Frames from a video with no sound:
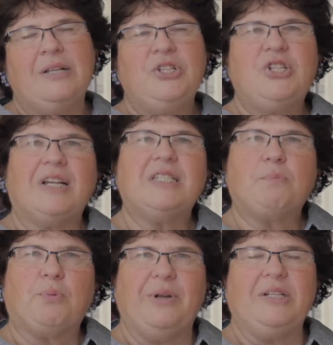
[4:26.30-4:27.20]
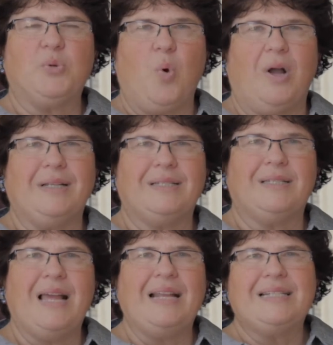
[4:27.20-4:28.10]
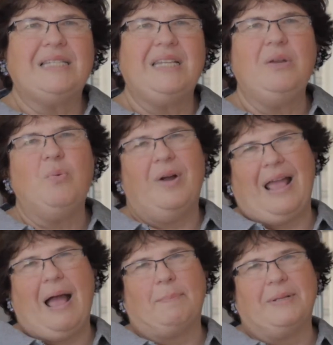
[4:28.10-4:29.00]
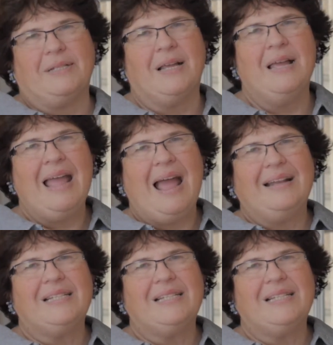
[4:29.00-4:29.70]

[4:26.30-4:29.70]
just preach once and see what happens and